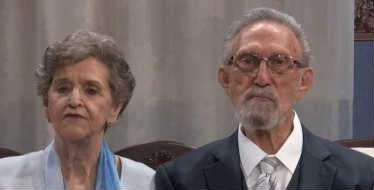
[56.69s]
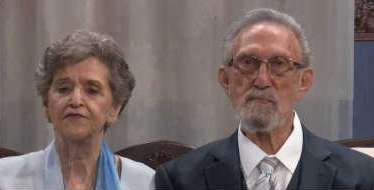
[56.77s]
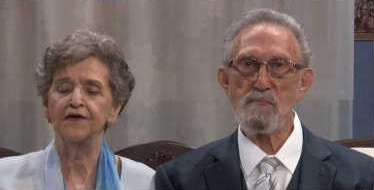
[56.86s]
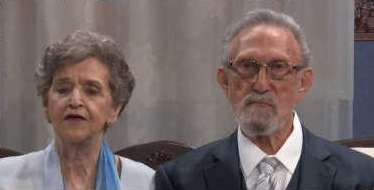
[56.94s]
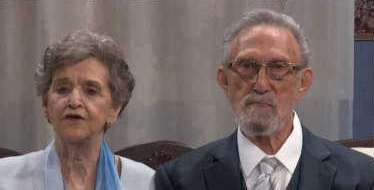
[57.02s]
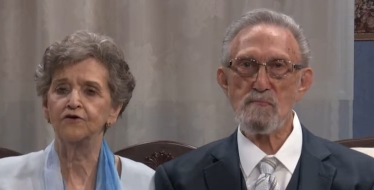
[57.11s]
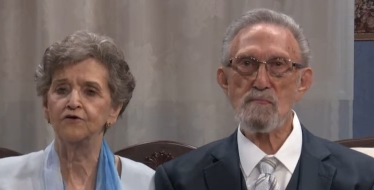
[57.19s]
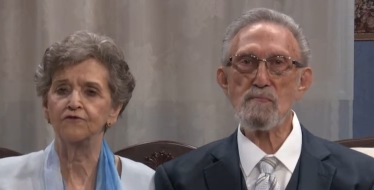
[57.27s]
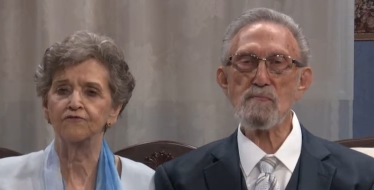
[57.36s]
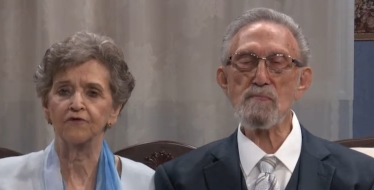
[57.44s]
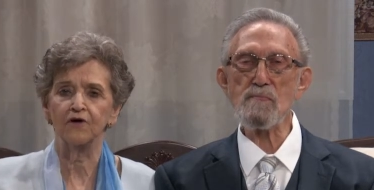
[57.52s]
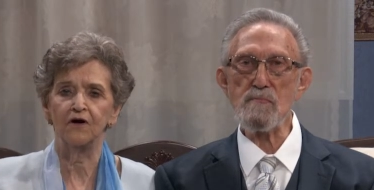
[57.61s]
Speaker 1: Thank you
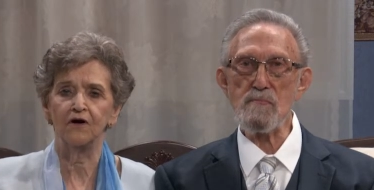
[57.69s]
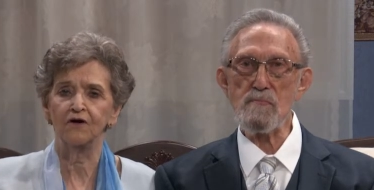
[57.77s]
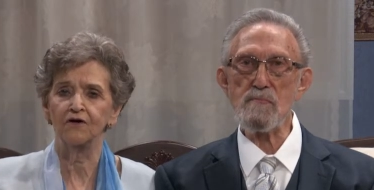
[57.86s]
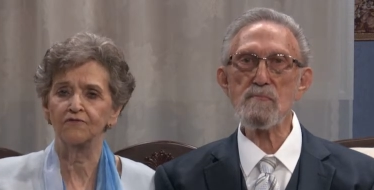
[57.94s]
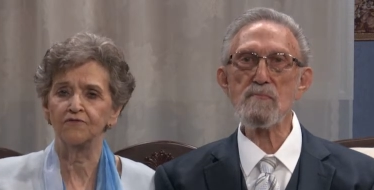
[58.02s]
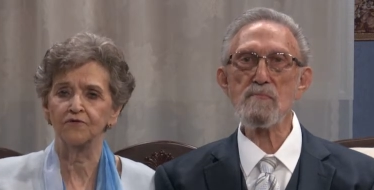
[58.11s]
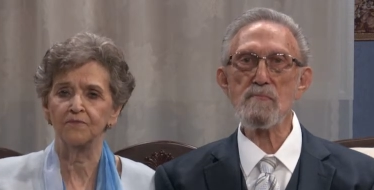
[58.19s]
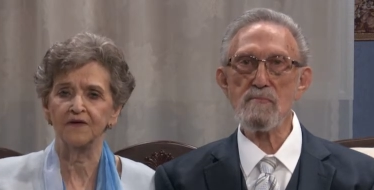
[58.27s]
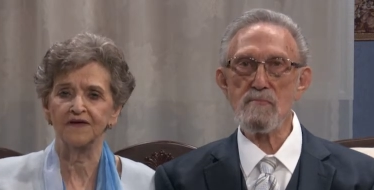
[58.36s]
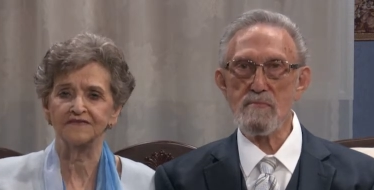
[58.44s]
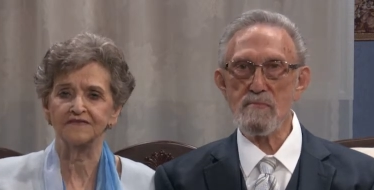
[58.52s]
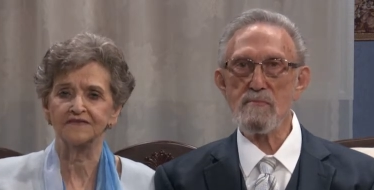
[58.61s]
for all of your
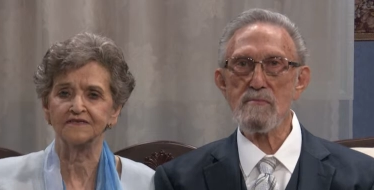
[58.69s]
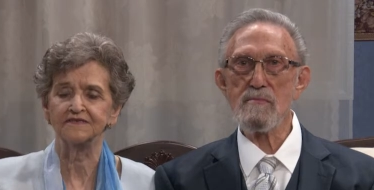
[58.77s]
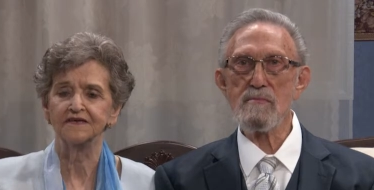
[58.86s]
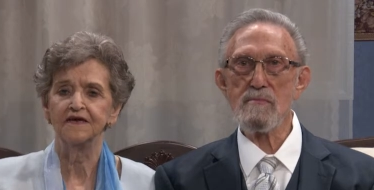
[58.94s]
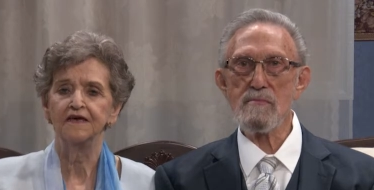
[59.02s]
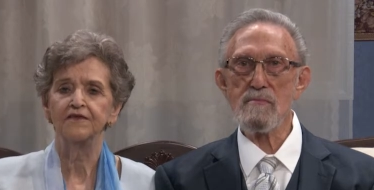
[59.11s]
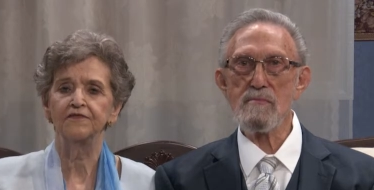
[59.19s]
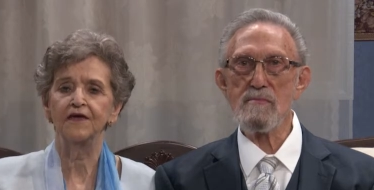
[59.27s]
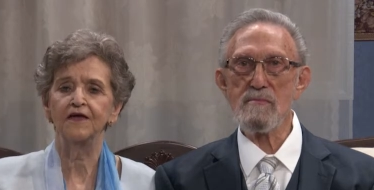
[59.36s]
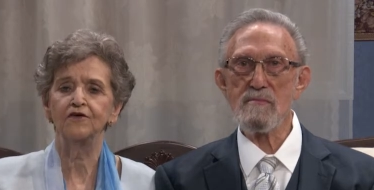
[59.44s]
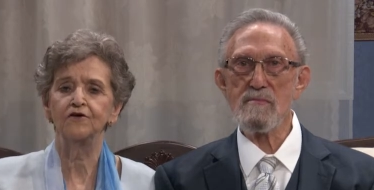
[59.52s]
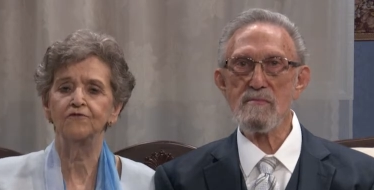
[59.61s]
blessings.
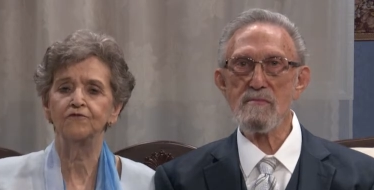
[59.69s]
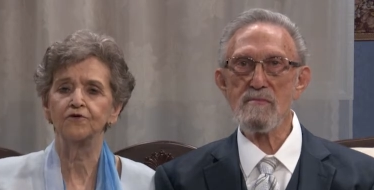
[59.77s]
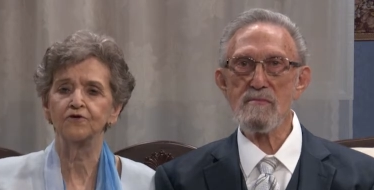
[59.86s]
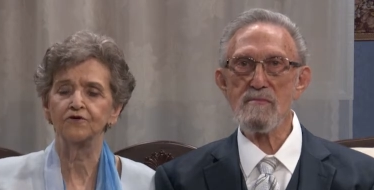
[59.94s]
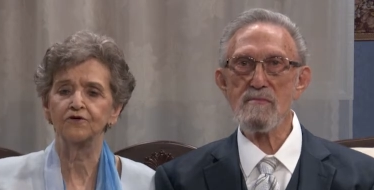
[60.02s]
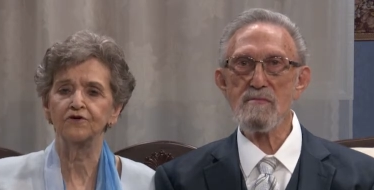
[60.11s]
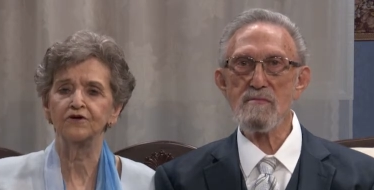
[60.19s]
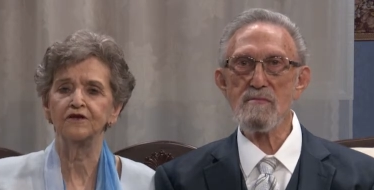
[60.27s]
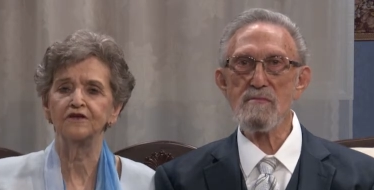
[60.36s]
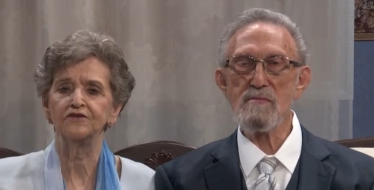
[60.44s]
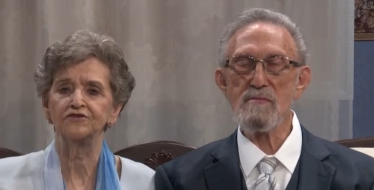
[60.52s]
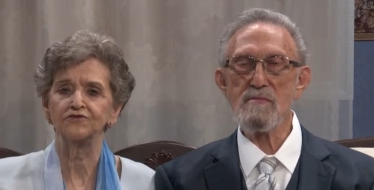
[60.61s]
Thank you for your
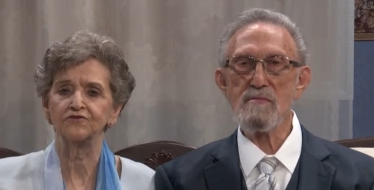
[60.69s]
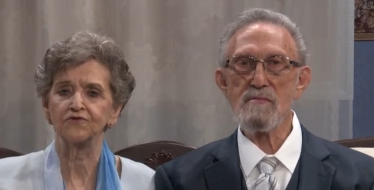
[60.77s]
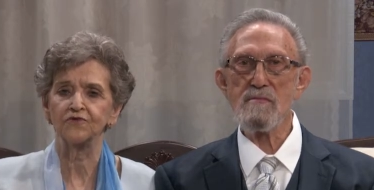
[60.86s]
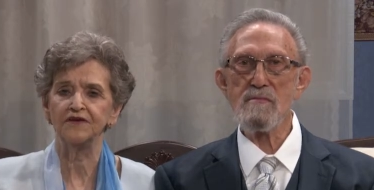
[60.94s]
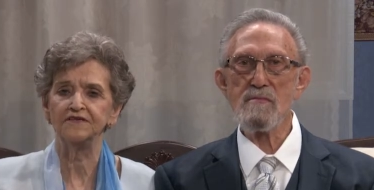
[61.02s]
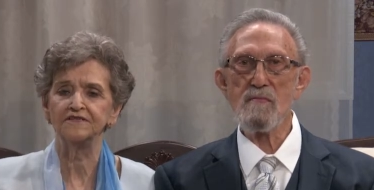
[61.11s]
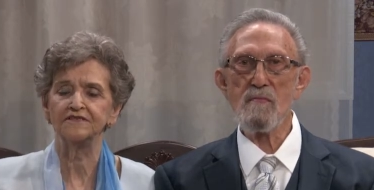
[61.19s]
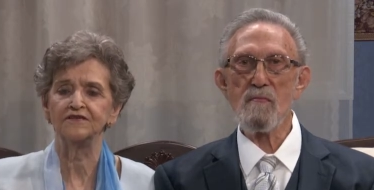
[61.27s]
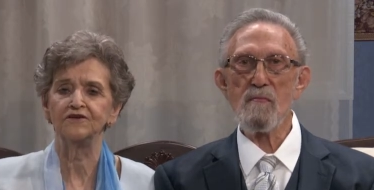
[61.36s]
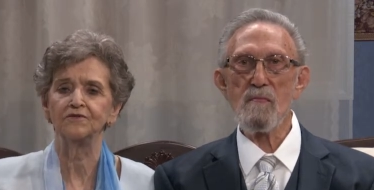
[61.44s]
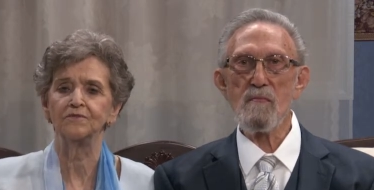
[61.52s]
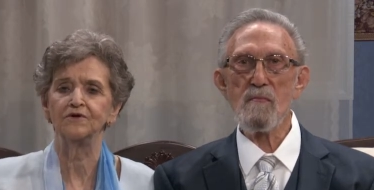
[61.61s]
goodness, your grace,
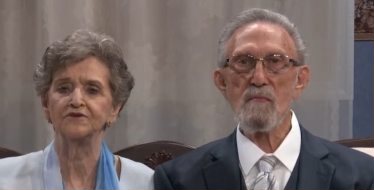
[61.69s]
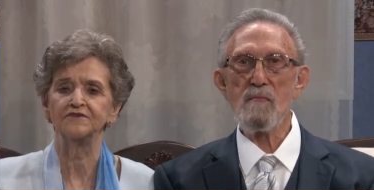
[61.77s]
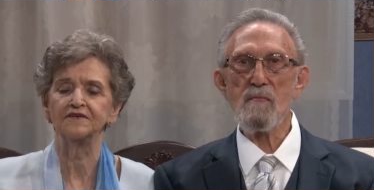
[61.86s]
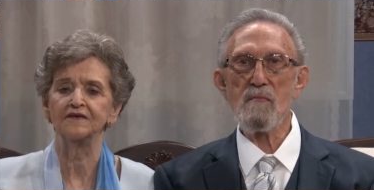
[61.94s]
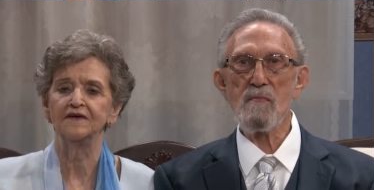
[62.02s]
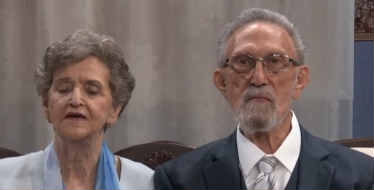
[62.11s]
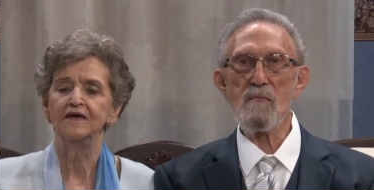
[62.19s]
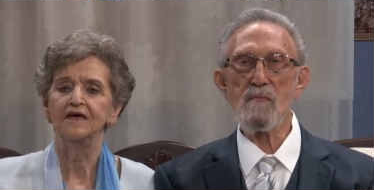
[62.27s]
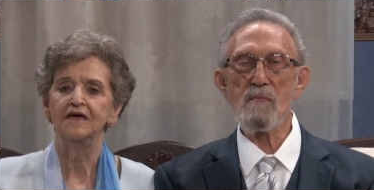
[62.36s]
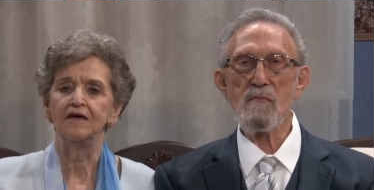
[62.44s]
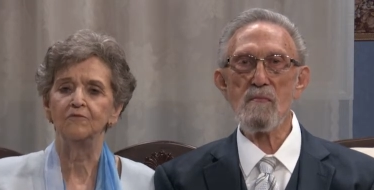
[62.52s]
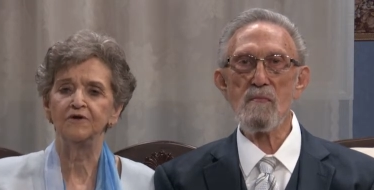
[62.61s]
and your mercy.
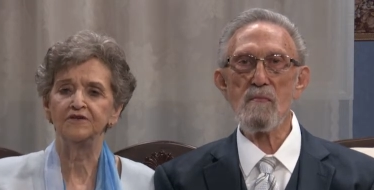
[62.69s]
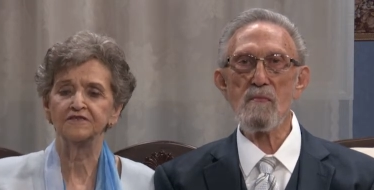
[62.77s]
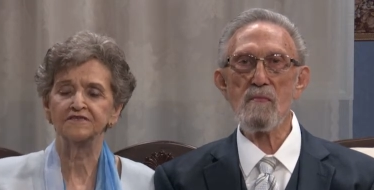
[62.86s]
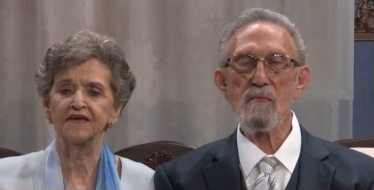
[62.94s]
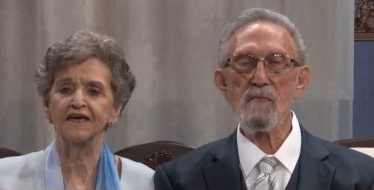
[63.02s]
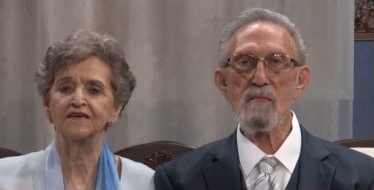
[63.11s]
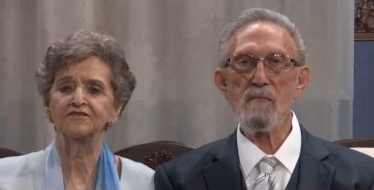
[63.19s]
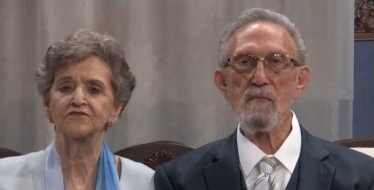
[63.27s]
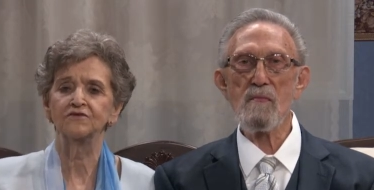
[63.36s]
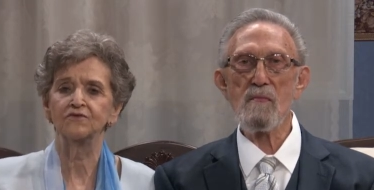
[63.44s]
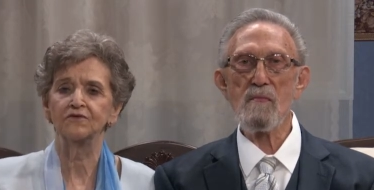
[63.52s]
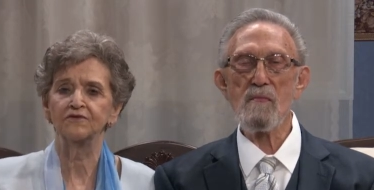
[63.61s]
And we just ask
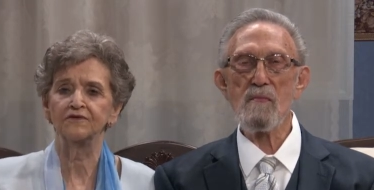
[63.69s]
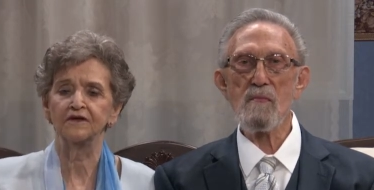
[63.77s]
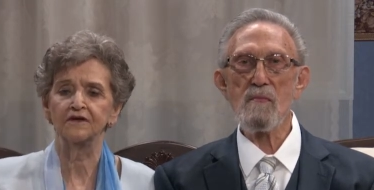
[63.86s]
you, Lord, that